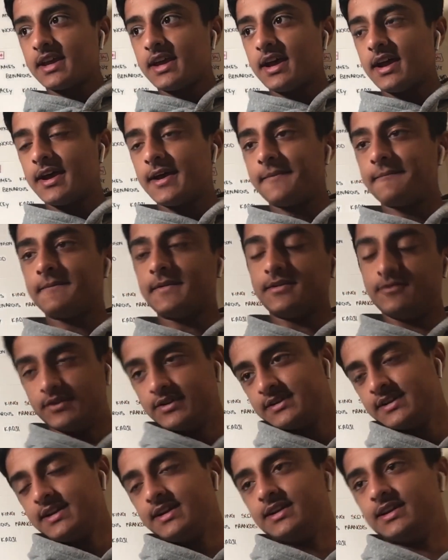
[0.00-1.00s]
and
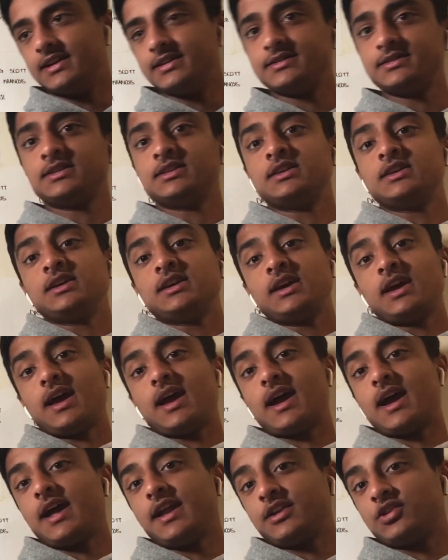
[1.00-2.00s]
retained list,
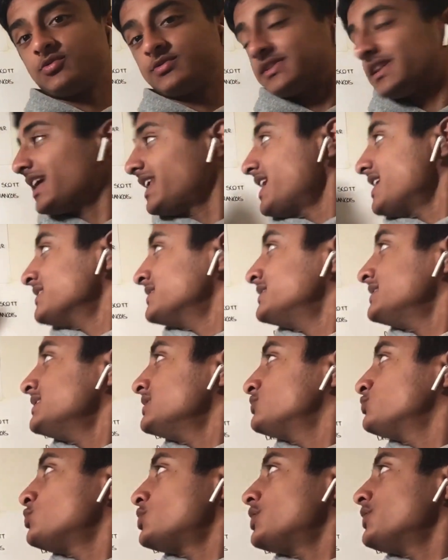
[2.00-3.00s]
and Thomas Callas
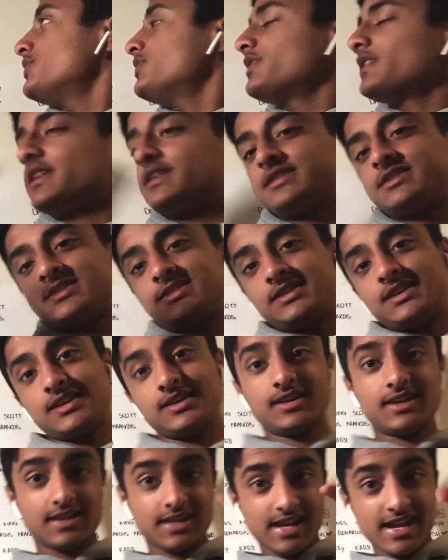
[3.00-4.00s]
is one that's
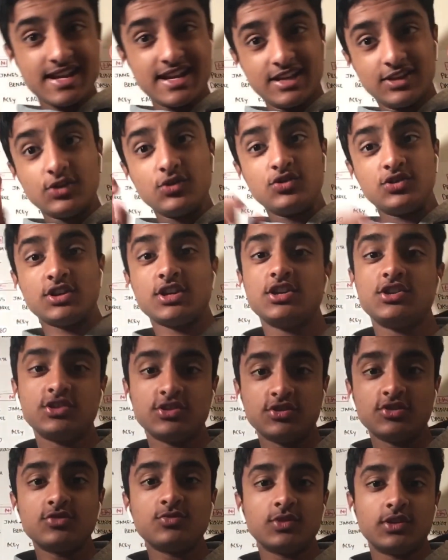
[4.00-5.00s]
in
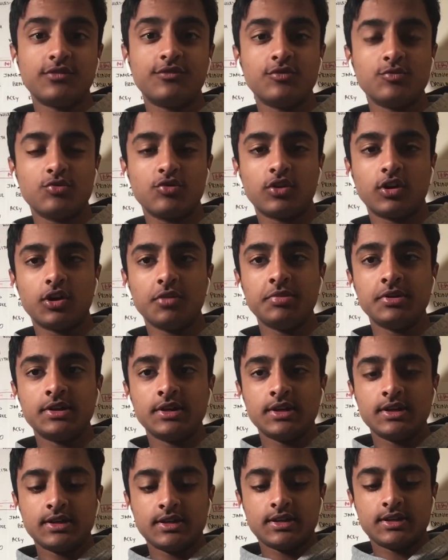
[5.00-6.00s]
negotiations with the football club
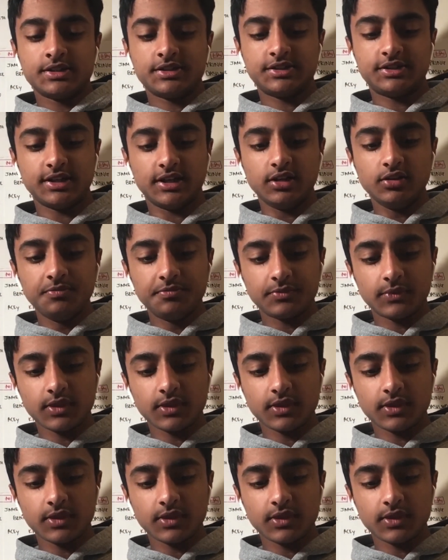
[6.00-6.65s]
still.